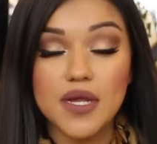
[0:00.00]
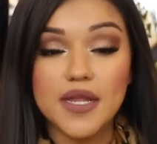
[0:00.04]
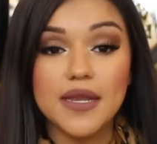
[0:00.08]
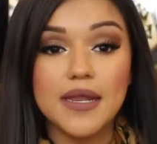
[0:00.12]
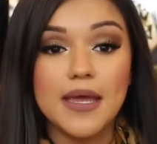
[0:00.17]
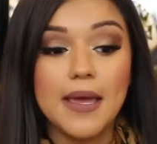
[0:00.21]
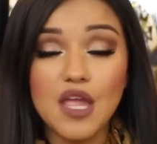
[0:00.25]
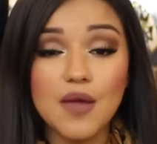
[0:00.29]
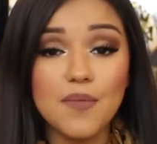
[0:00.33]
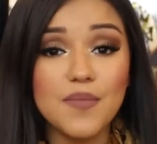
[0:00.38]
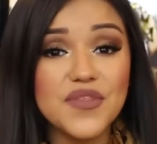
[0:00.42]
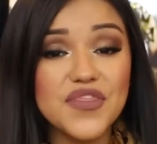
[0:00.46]
one,
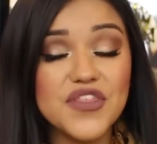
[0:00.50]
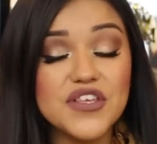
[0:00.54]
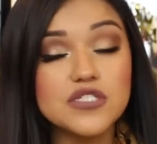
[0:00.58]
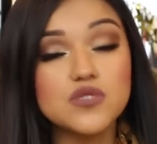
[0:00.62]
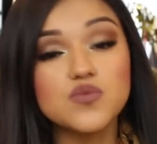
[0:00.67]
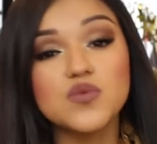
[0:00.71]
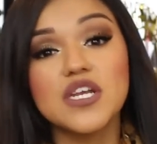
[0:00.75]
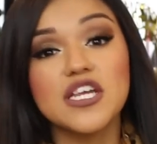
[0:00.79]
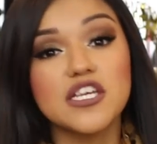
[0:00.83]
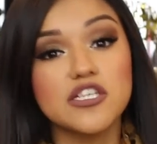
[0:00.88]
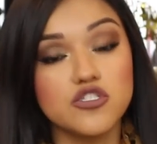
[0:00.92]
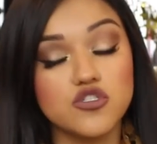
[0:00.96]
but this
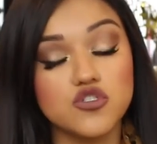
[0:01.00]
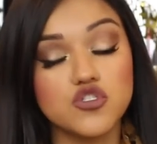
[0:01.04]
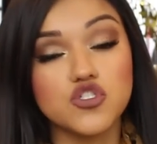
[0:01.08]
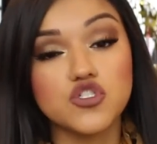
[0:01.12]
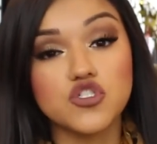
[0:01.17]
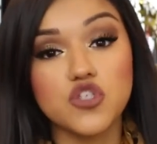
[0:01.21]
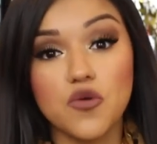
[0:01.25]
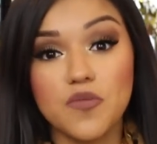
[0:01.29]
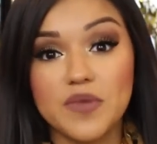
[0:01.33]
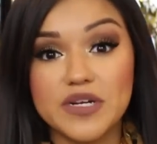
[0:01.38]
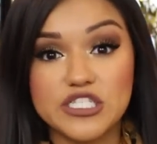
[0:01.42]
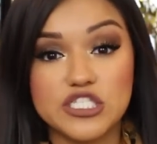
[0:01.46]
one I used
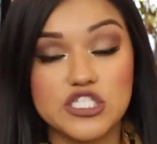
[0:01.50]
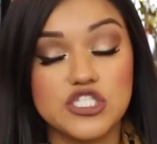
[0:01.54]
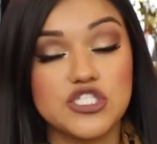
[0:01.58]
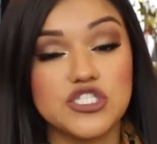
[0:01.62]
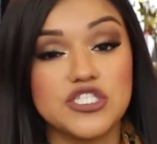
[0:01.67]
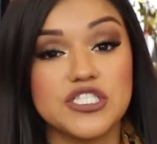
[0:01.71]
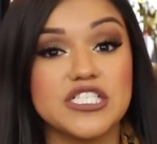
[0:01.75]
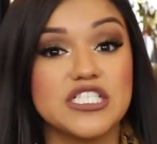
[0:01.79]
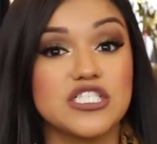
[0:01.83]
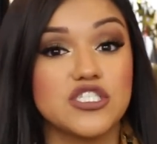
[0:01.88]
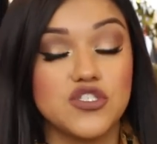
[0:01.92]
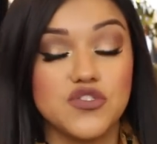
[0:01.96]
so much
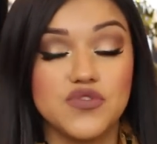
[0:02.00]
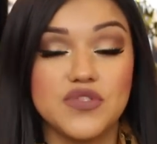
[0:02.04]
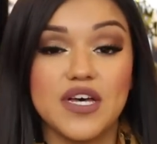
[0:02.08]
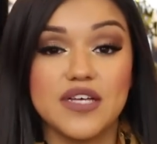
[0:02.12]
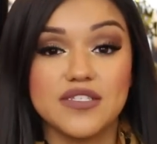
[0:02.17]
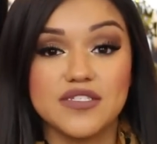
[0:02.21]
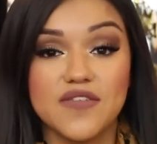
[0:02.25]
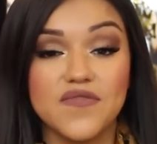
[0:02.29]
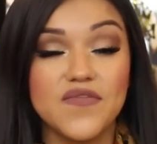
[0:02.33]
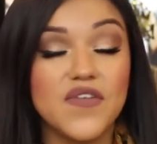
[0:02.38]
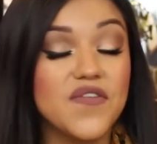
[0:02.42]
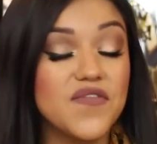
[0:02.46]
during
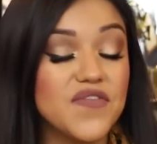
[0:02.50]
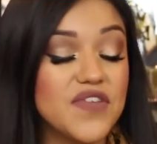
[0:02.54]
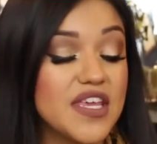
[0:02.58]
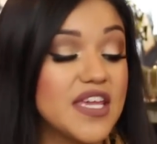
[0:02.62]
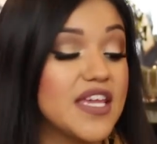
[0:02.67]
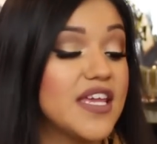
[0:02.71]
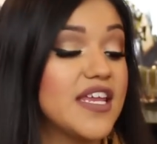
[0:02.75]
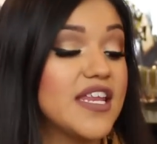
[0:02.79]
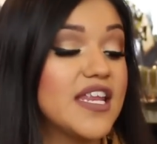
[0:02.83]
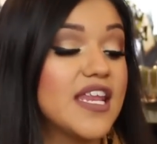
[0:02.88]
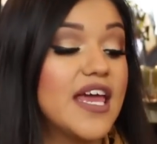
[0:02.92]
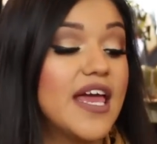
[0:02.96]

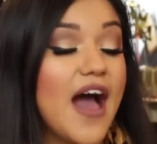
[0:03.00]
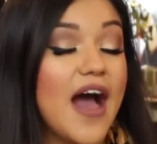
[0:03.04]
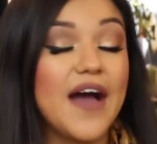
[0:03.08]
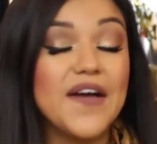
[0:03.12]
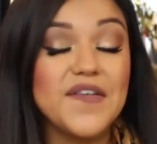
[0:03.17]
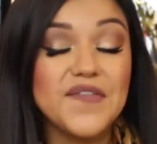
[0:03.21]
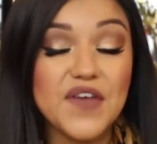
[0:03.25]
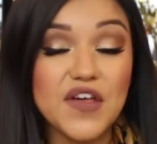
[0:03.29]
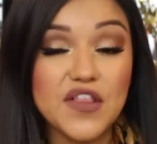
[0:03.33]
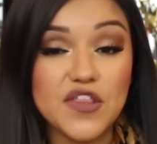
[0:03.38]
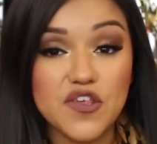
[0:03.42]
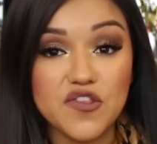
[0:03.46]
2015.
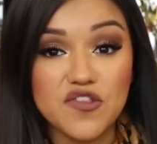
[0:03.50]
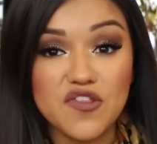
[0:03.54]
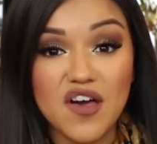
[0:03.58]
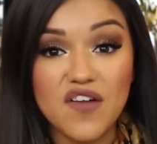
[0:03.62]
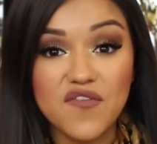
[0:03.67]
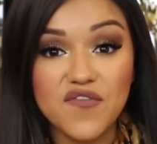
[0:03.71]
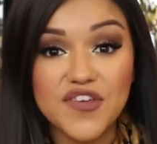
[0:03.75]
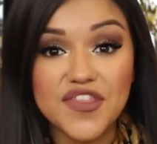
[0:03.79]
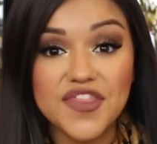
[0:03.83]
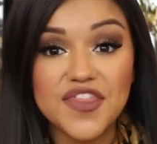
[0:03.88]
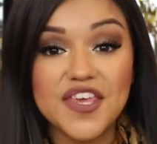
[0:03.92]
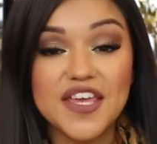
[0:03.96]
I fell in
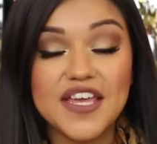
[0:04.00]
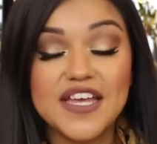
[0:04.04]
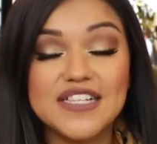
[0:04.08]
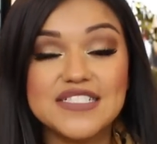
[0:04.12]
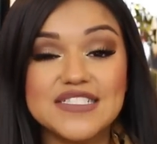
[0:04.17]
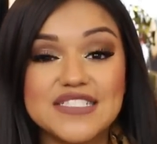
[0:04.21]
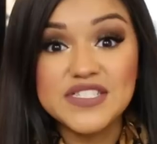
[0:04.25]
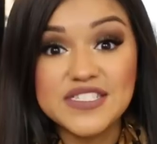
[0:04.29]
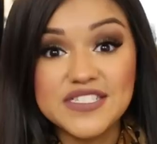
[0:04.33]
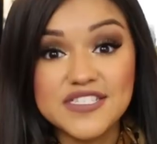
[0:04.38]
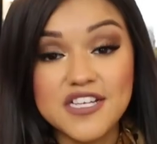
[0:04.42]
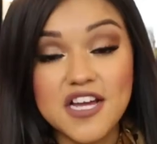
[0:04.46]
love with
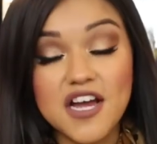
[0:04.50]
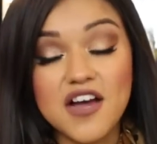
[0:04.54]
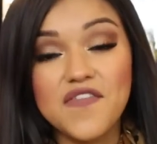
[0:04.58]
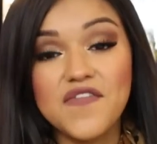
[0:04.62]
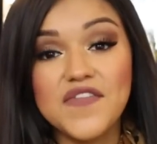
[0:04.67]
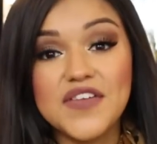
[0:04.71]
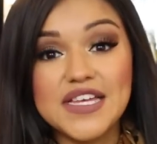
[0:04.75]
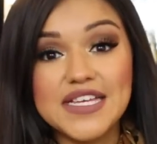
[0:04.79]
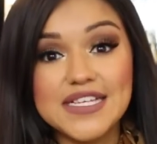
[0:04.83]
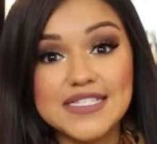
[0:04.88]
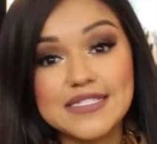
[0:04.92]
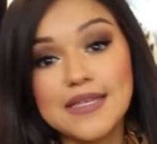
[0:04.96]
it. This
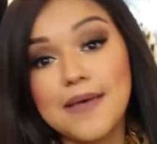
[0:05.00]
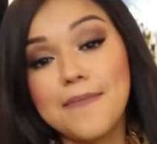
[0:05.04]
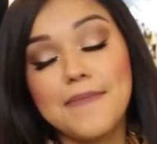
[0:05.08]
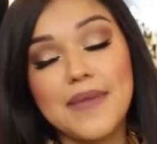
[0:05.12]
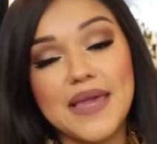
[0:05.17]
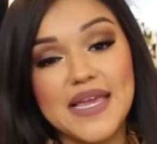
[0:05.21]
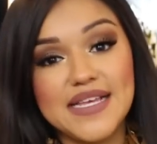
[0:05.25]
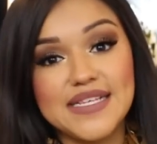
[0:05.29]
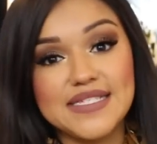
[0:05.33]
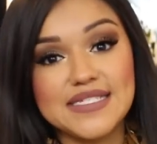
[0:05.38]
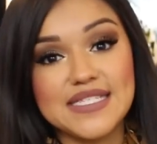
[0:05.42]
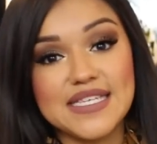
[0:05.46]
stuff is
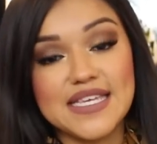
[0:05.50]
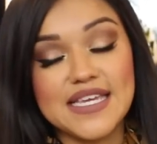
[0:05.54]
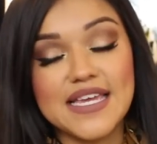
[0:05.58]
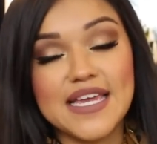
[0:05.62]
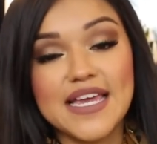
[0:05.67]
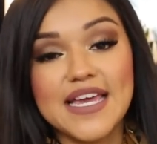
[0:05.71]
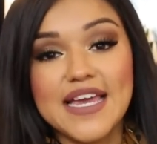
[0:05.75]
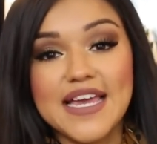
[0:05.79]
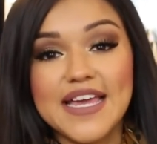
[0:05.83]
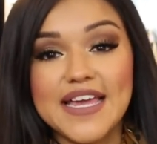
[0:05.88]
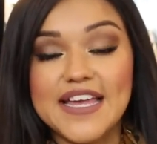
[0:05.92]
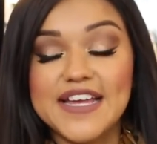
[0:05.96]
amazing.
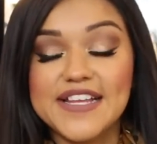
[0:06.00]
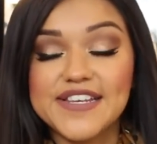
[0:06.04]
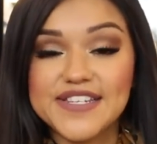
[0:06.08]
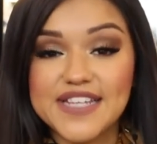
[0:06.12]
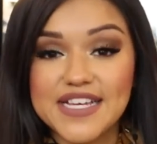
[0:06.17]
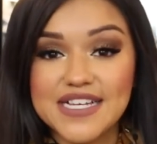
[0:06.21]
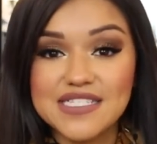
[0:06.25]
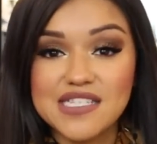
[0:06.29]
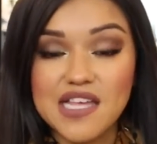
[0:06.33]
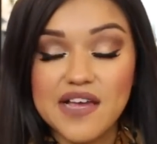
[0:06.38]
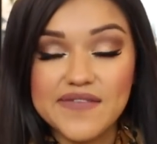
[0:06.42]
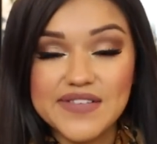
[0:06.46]
It
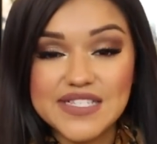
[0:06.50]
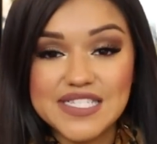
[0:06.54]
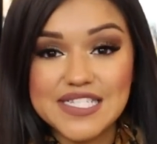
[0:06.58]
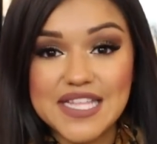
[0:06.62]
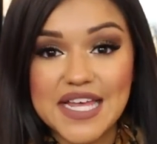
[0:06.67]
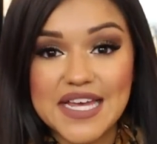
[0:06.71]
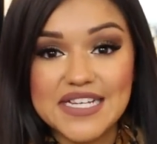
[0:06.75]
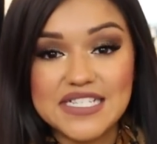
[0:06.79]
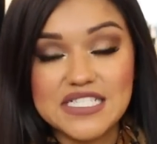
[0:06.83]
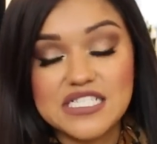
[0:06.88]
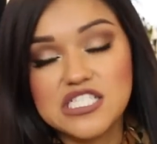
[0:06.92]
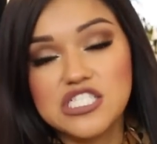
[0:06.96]
does have a
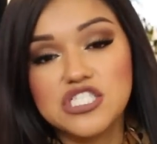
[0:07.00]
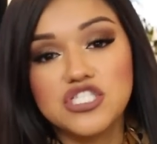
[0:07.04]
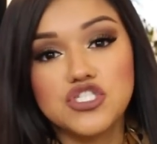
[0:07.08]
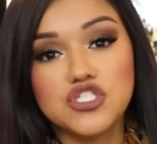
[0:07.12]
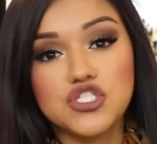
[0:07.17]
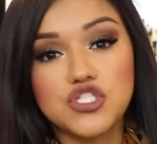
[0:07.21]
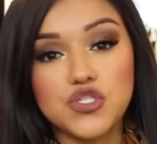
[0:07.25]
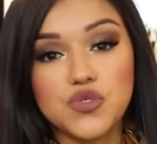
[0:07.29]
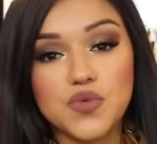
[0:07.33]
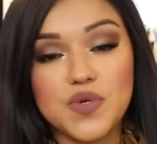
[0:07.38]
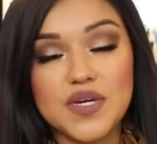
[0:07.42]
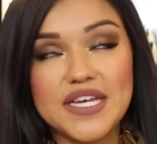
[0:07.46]
slight
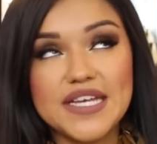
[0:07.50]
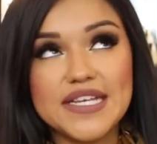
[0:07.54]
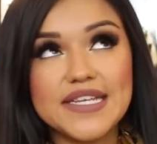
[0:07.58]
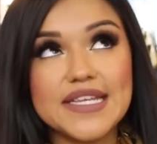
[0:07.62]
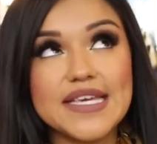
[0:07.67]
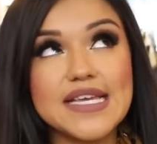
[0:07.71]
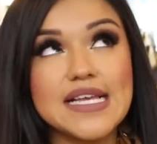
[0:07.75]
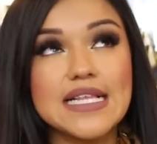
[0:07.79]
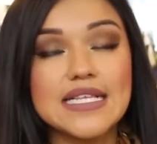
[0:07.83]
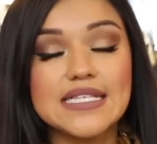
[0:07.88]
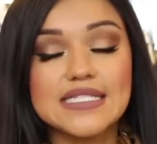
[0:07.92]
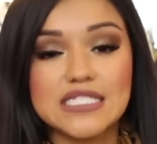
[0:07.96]
tint to it.
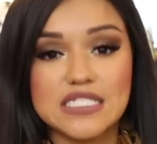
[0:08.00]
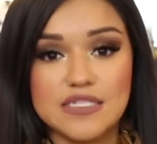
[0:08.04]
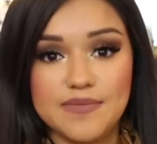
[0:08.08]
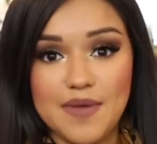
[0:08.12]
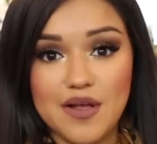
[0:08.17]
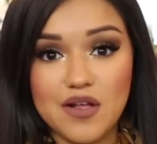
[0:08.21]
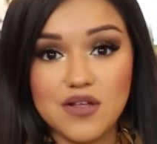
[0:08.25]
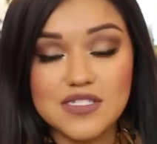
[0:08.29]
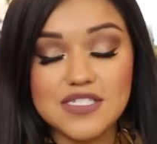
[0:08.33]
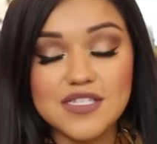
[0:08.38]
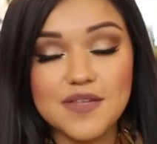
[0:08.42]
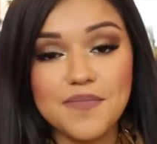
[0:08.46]
It
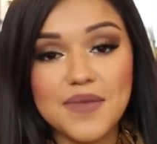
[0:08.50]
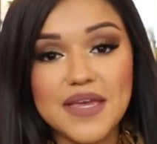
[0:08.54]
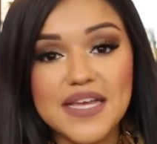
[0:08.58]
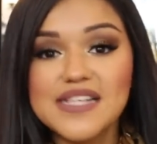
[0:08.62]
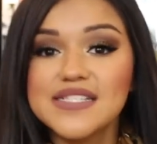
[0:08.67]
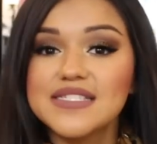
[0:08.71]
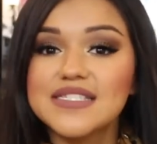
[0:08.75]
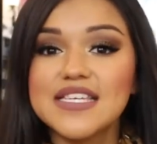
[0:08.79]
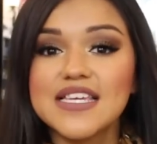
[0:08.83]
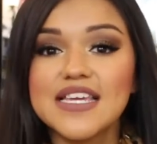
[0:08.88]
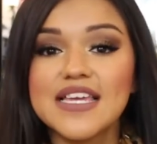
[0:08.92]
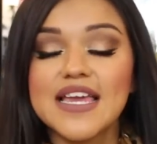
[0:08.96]
smells
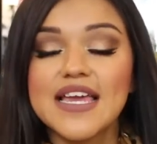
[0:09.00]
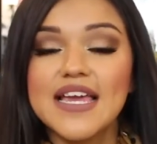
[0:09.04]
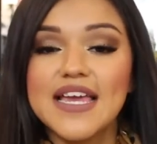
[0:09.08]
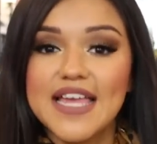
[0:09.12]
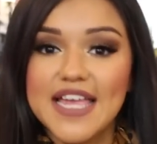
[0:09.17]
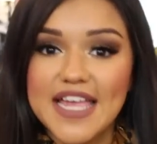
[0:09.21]
amazing.